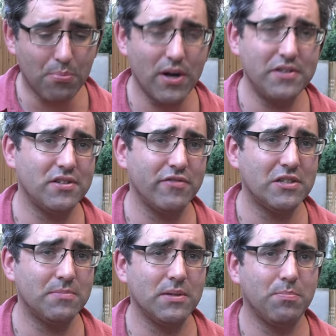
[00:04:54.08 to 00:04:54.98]
Prices are
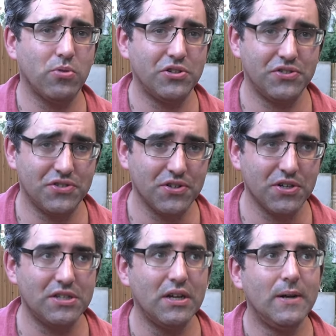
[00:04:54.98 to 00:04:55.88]
reasonable, portions are
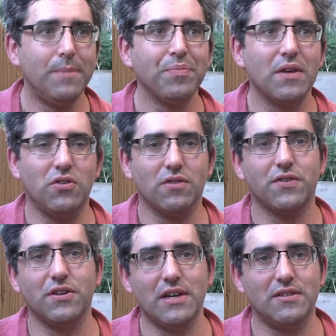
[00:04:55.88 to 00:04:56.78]
good. If you're looking
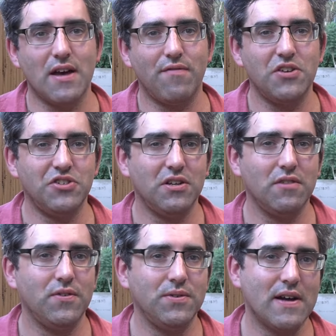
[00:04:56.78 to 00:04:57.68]
for a nice uh,
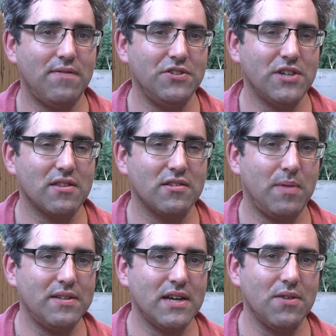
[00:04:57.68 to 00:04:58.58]
Indian food, definitely check this
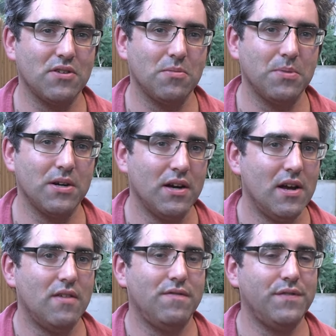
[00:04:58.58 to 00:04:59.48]
place out. Number
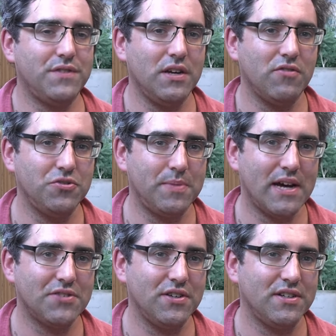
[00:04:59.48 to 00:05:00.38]
15 Rosh
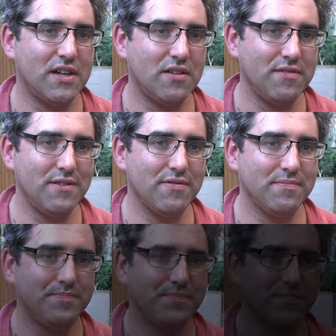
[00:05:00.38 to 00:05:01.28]
Panah Street in Tel Aviv.